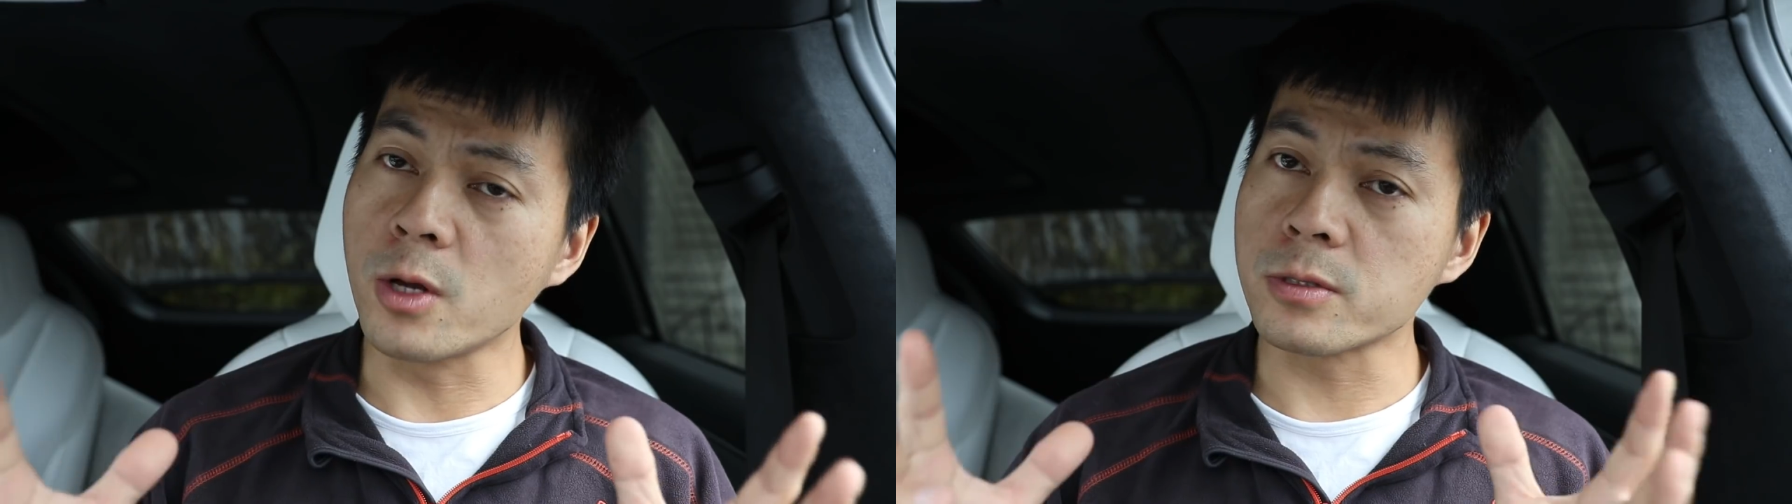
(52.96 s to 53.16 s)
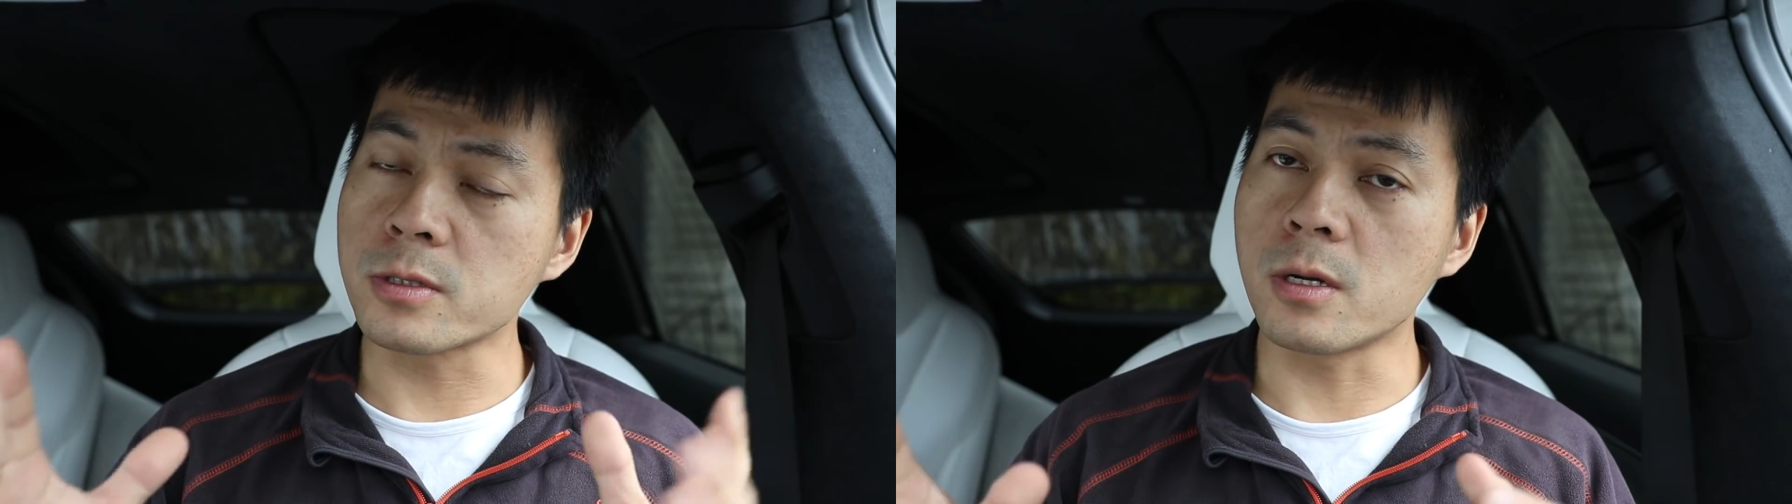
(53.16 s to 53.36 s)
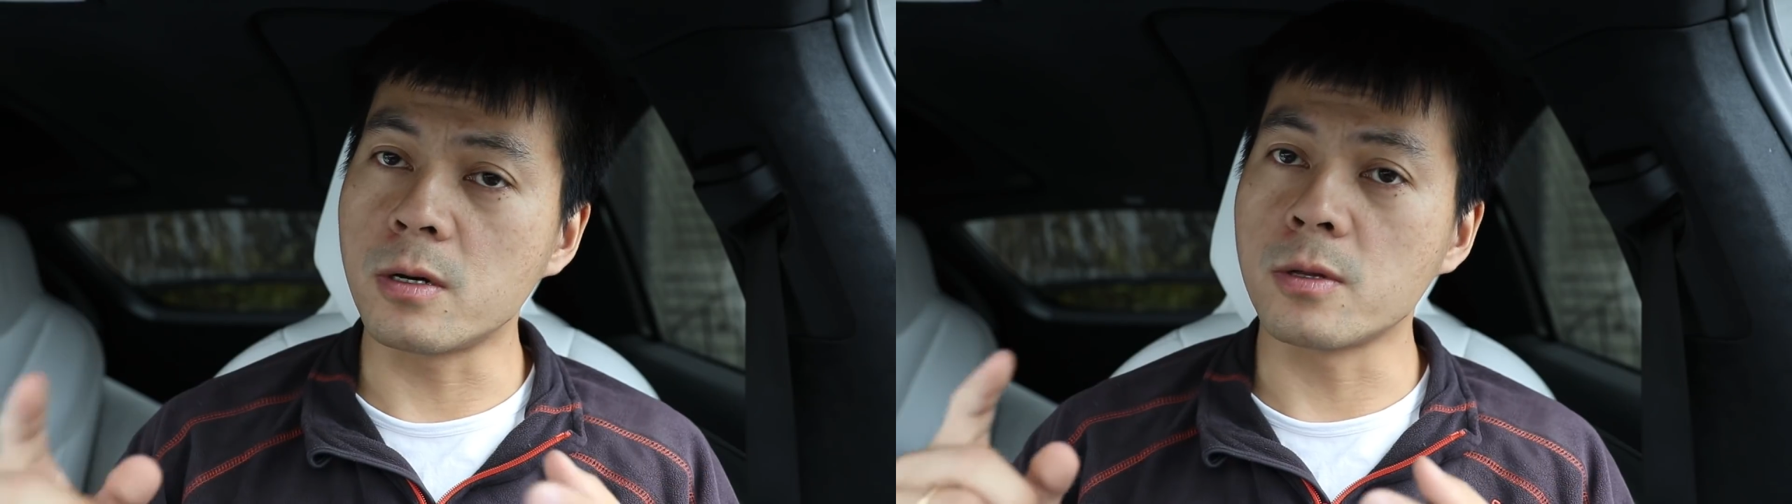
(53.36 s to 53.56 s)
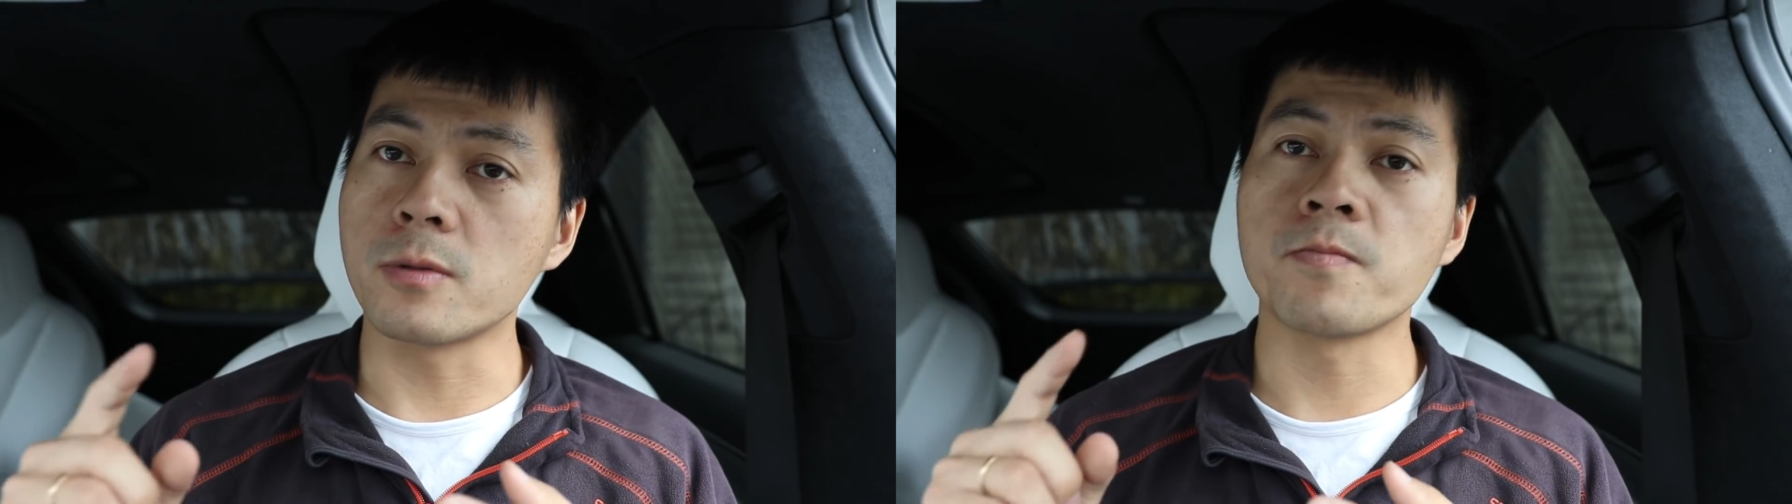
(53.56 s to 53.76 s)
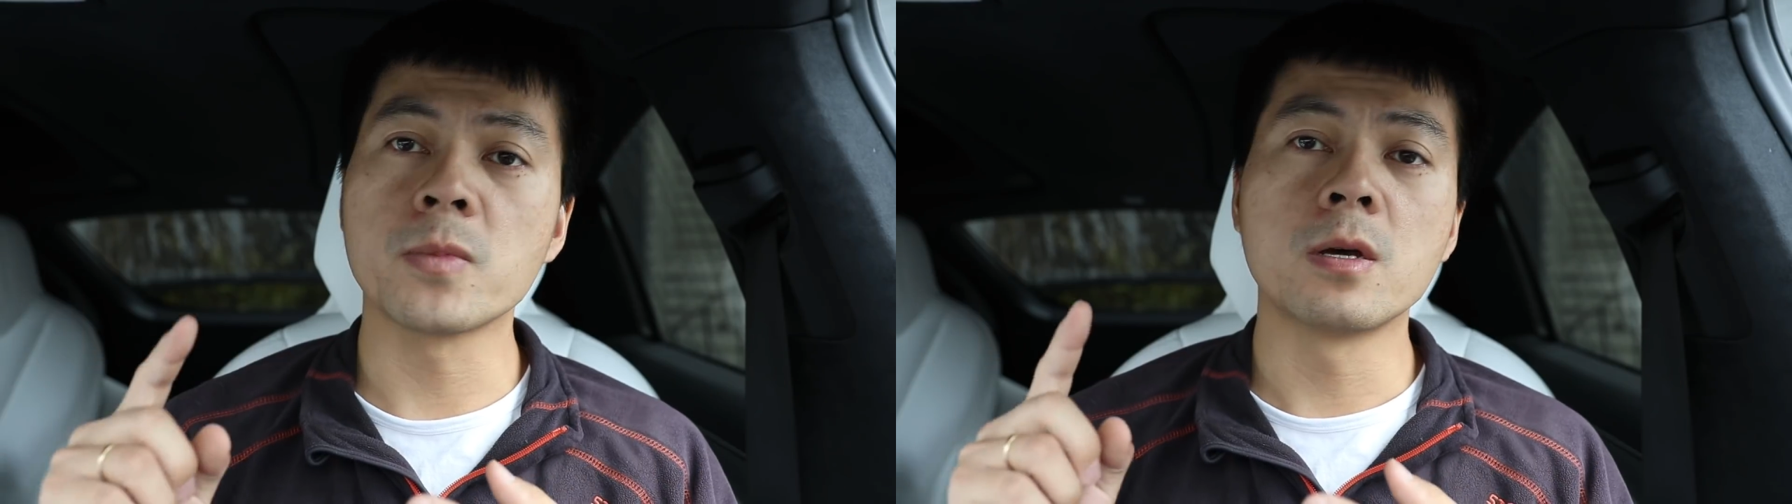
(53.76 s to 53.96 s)
runs
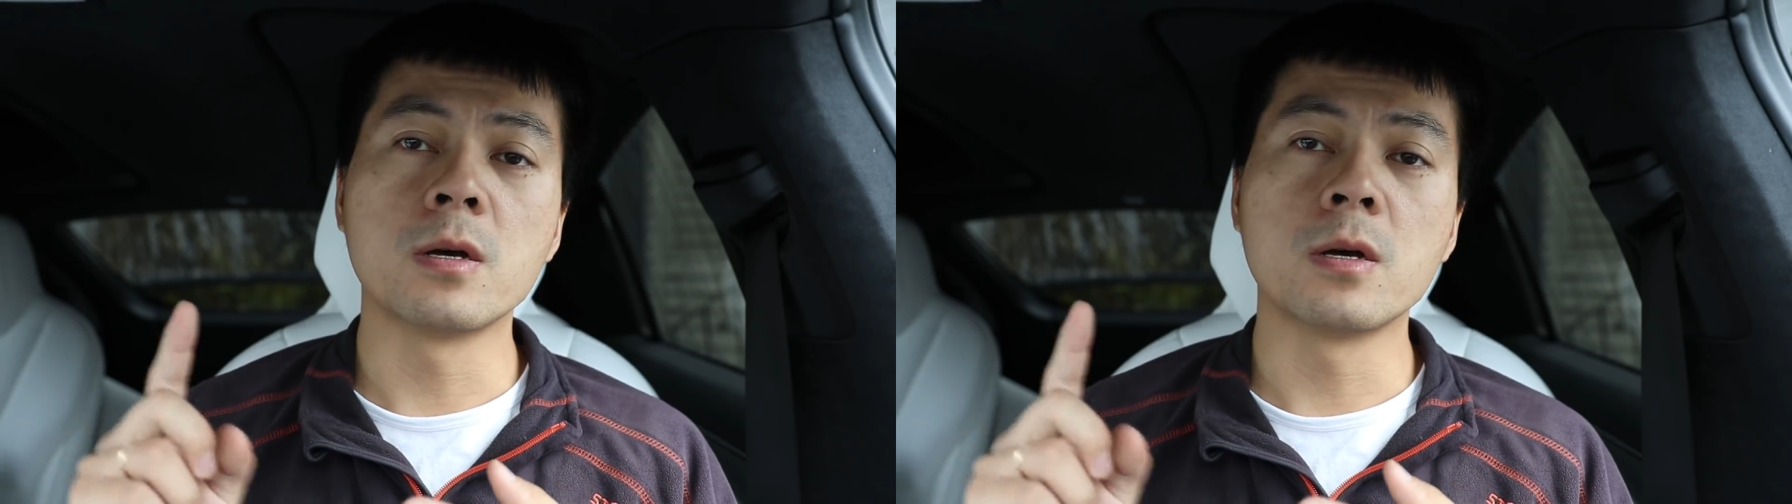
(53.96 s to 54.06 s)
on